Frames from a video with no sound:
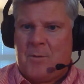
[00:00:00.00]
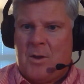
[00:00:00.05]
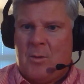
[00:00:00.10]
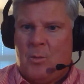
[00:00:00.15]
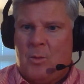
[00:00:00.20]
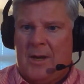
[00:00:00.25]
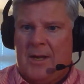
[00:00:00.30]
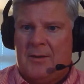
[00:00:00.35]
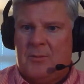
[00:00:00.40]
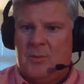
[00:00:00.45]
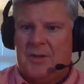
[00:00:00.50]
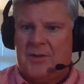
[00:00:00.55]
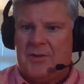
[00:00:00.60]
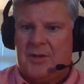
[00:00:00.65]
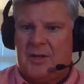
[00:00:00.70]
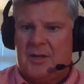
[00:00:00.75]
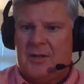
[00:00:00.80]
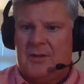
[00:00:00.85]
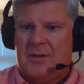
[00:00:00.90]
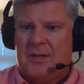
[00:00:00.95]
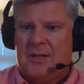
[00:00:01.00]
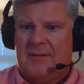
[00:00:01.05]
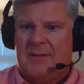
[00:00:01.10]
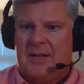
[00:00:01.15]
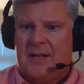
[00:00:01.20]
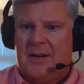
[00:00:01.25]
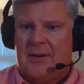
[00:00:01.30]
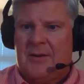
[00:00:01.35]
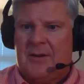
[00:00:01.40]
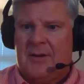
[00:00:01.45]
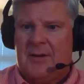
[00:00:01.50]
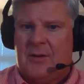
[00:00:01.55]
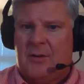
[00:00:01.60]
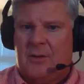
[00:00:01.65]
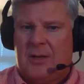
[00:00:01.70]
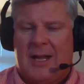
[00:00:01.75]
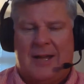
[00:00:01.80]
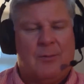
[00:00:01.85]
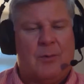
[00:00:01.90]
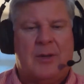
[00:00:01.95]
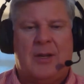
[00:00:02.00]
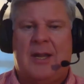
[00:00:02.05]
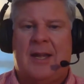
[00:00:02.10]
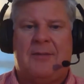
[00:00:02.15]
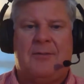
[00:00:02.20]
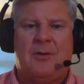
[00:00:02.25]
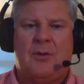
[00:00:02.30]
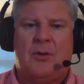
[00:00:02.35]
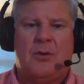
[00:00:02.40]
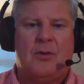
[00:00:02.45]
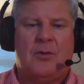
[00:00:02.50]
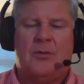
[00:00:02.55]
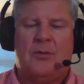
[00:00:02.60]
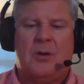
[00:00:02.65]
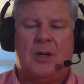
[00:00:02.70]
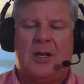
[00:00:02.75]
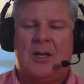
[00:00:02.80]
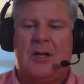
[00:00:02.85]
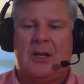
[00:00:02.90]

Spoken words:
When will the shared living area go live? We have no